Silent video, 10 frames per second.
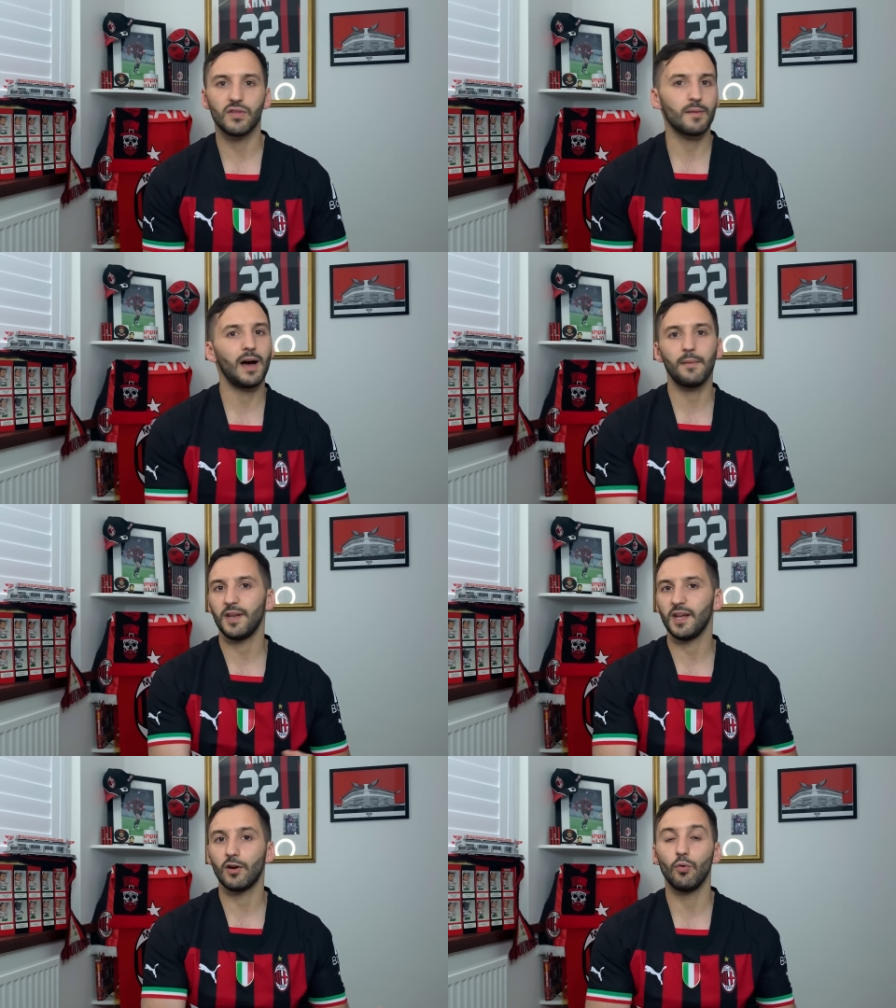There might be
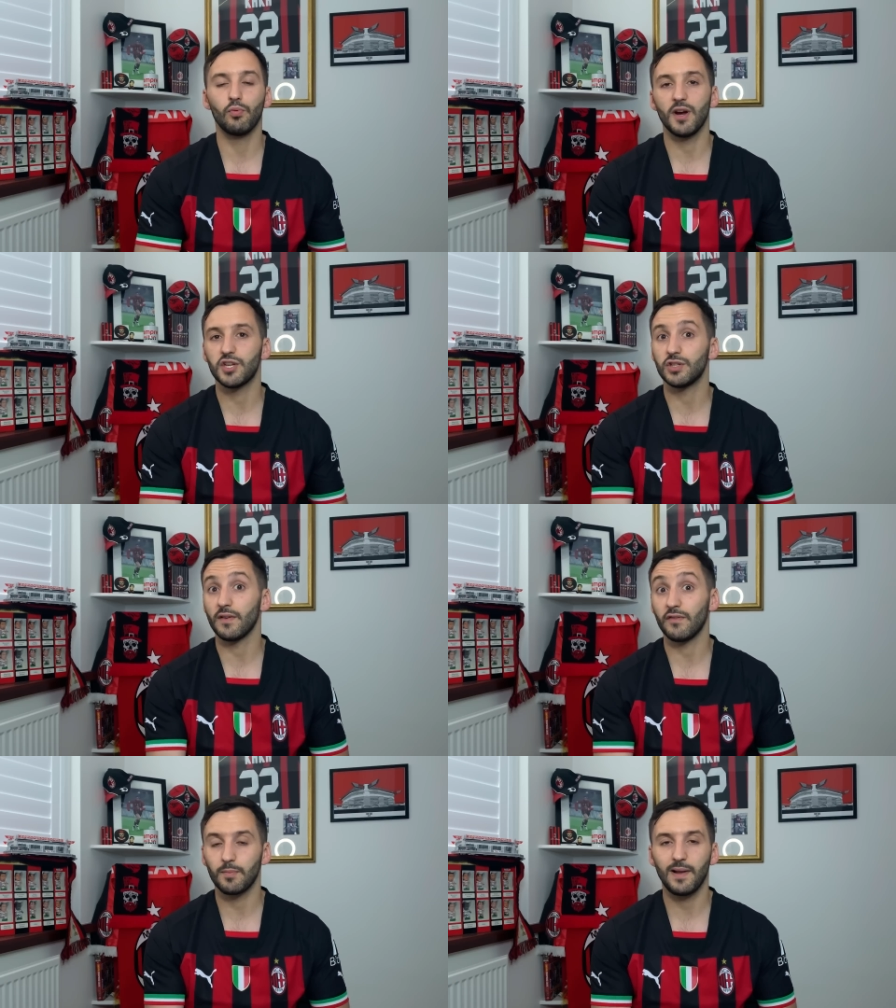an incorporation
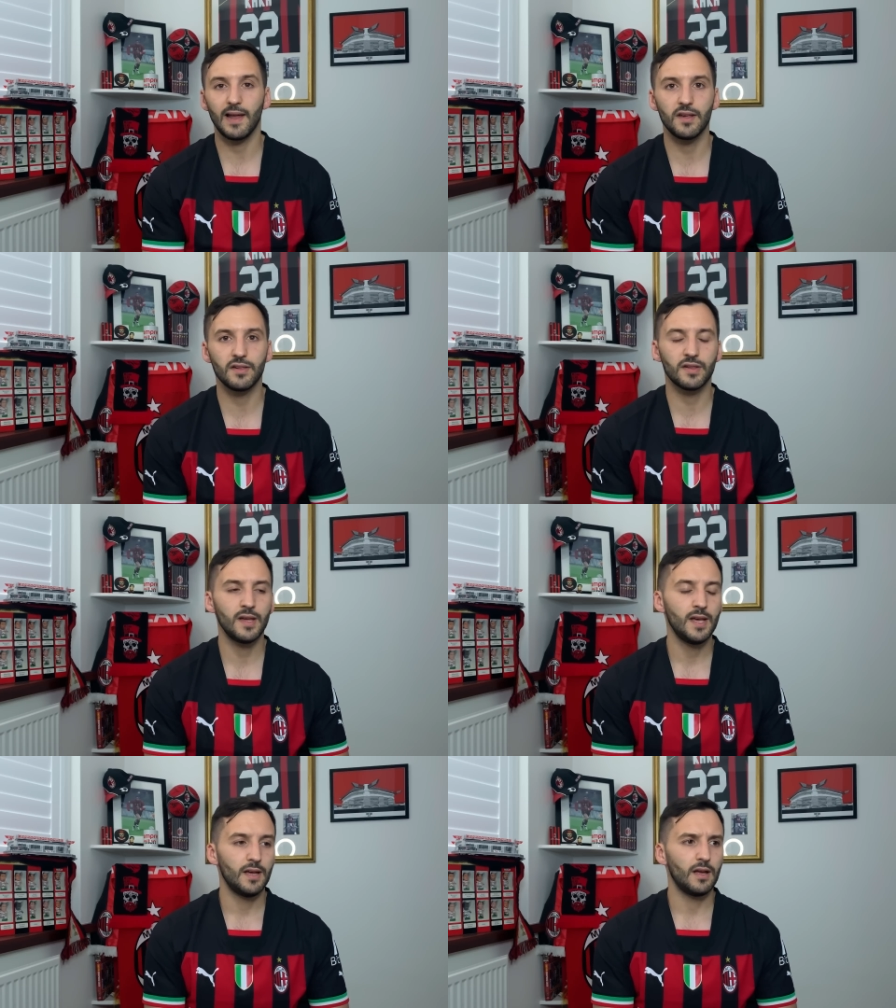of other players,
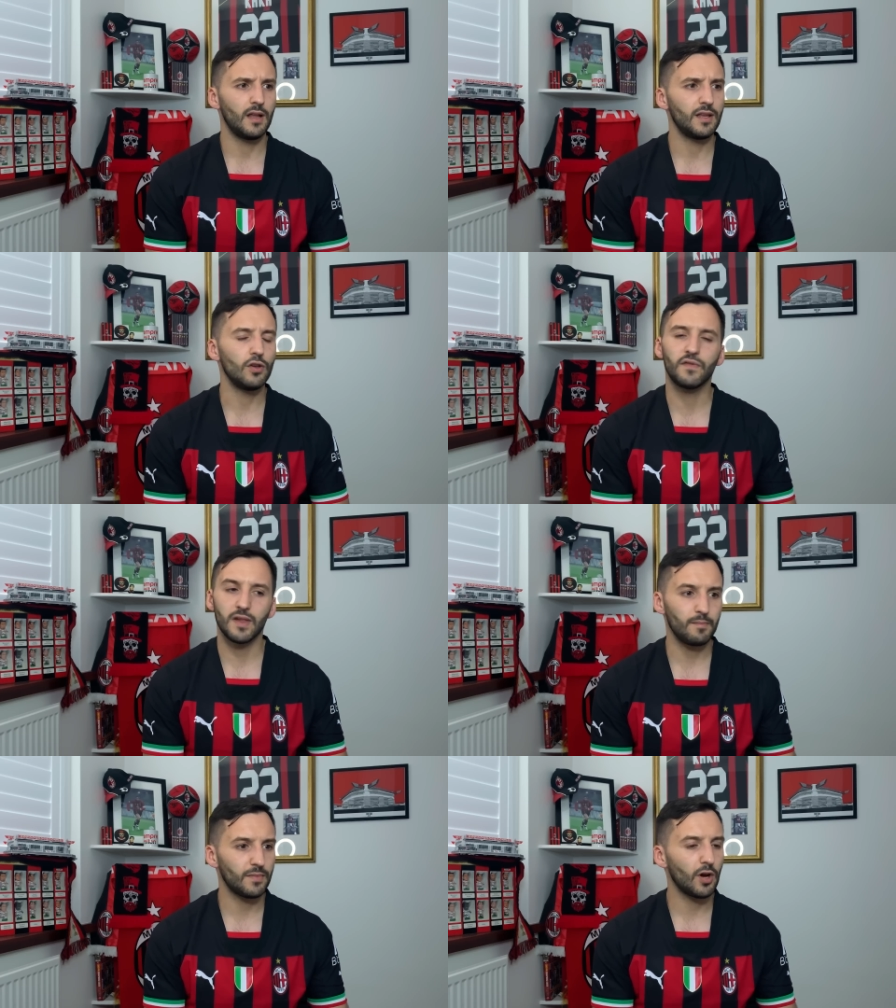uh, the youth
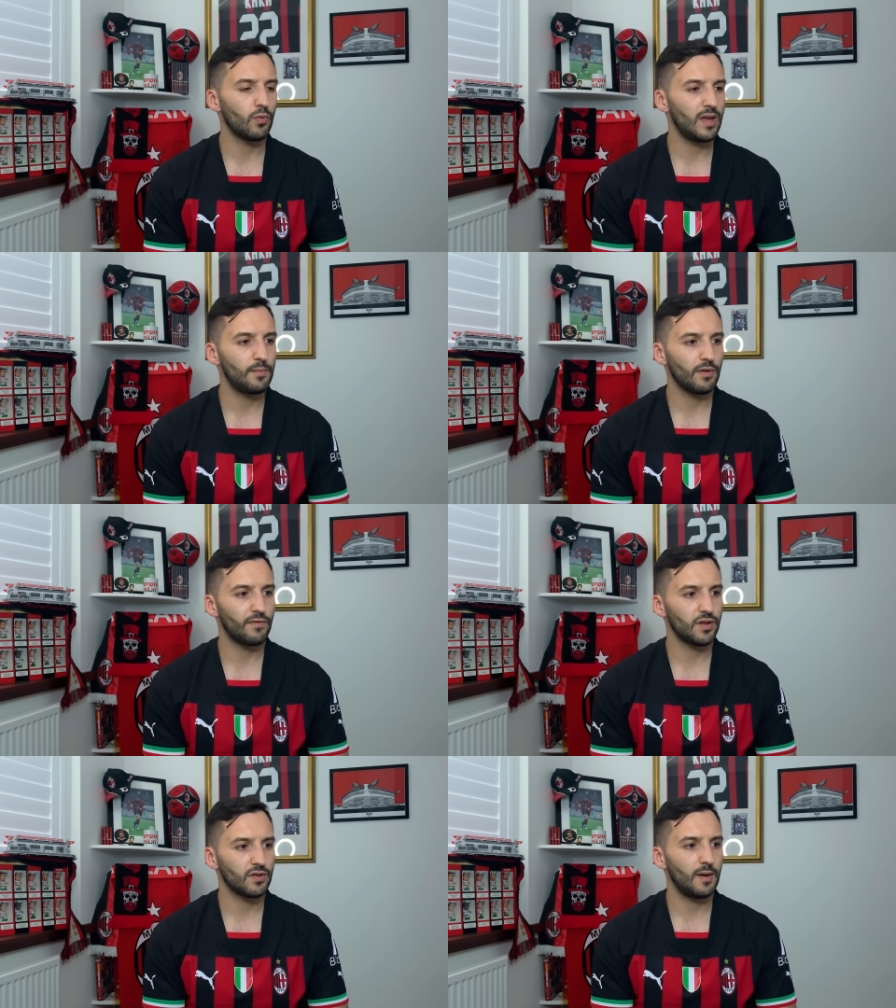team goalkeeper,
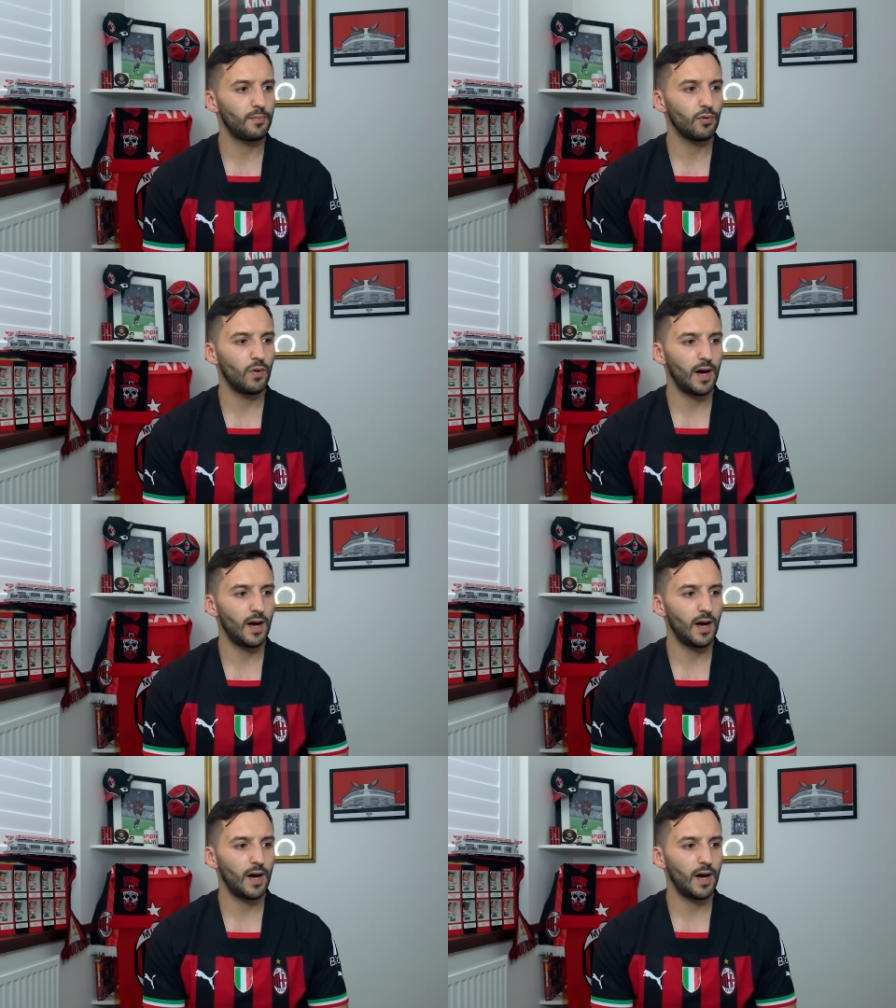for example.